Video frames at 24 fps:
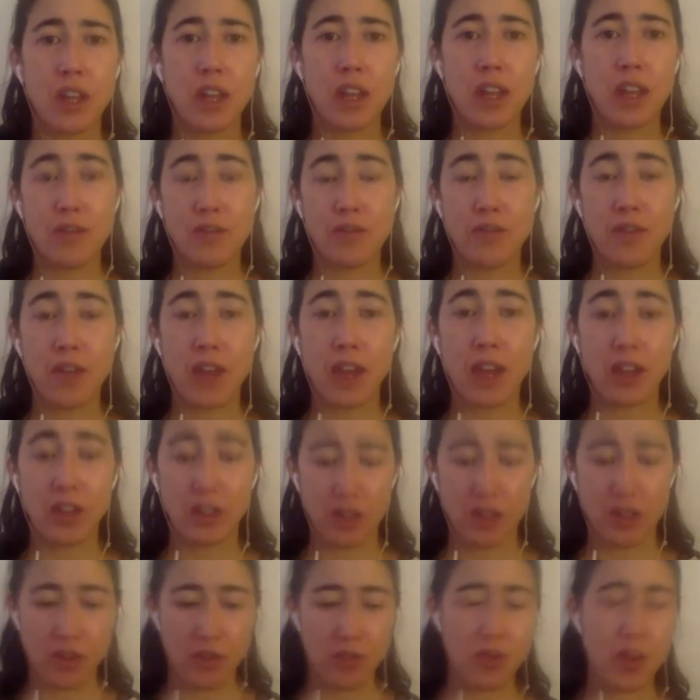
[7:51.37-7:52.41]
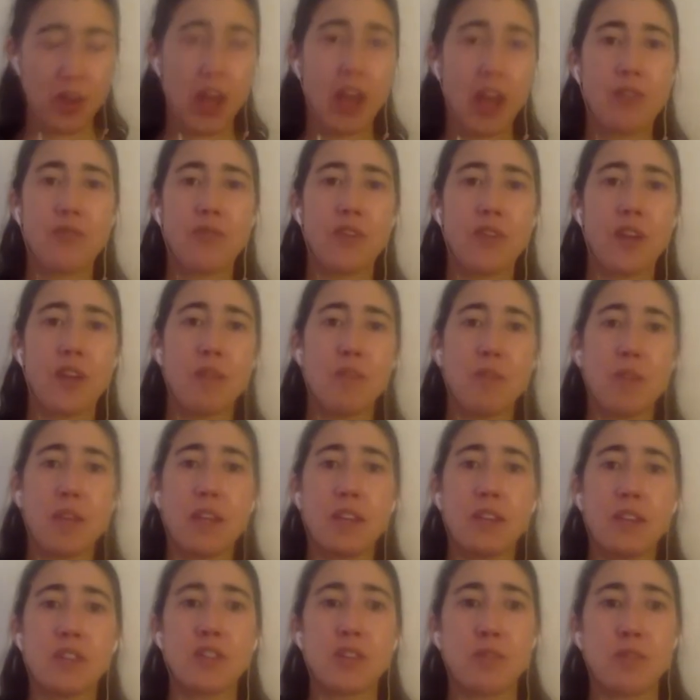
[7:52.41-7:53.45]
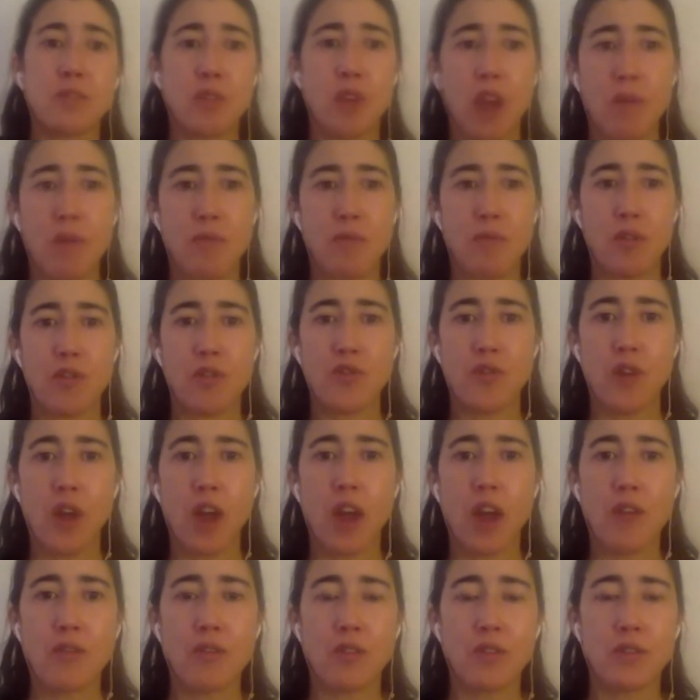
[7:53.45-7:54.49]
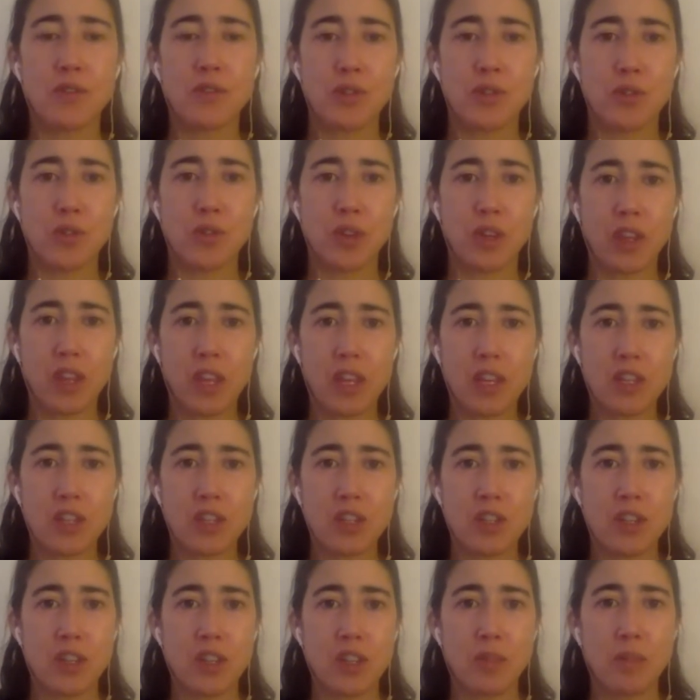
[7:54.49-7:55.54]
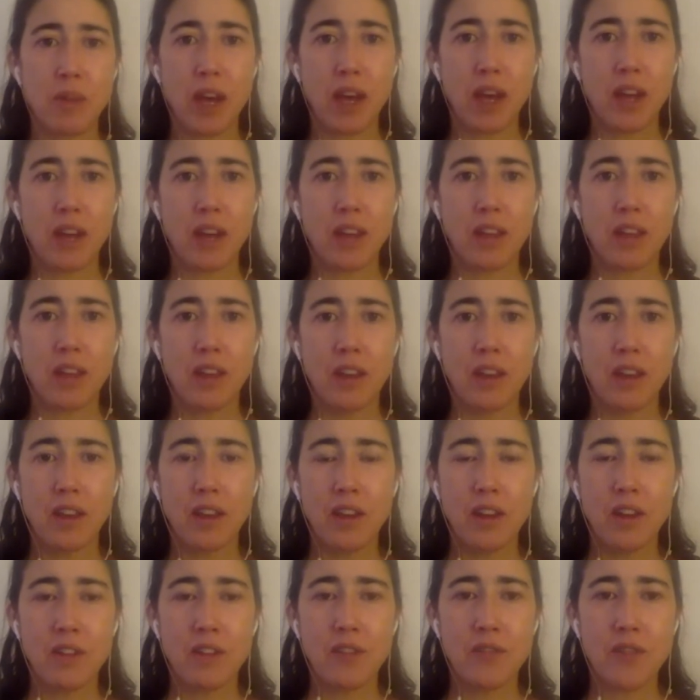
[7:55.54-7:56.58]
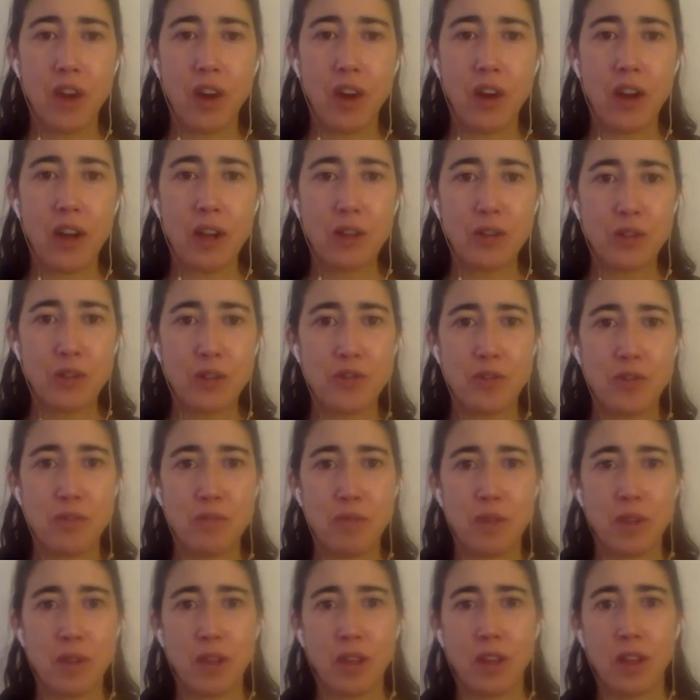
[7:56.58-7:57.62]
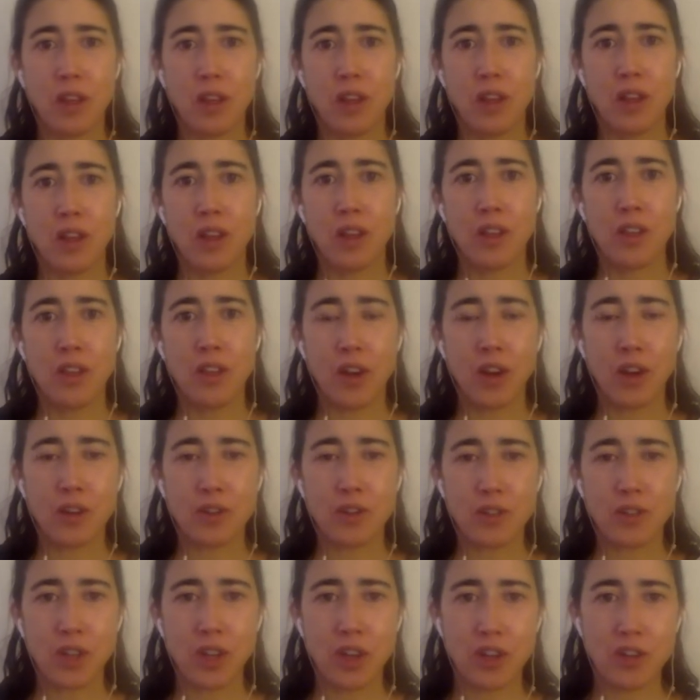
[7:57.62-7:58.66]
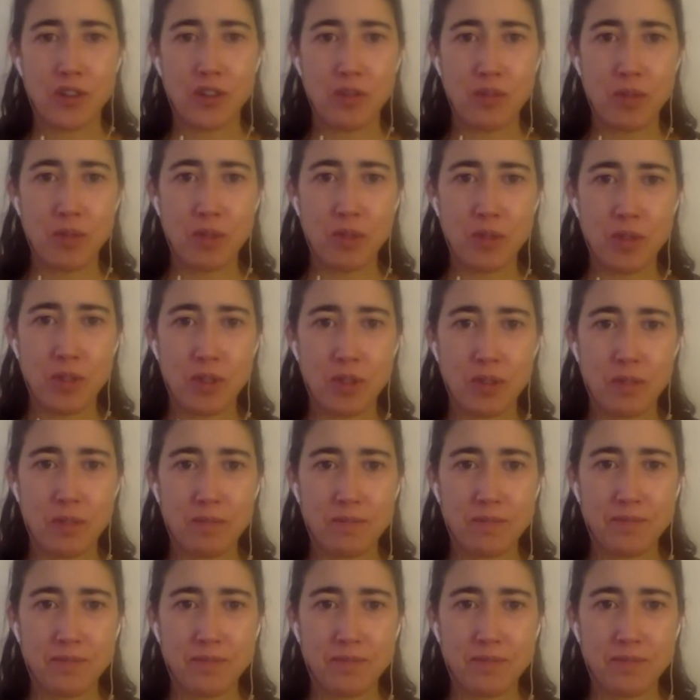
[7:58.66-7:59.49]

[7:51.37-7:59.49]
And in fact, your diaphragm is the primary driver of circulation in the body, far outstripping the heart's contribution.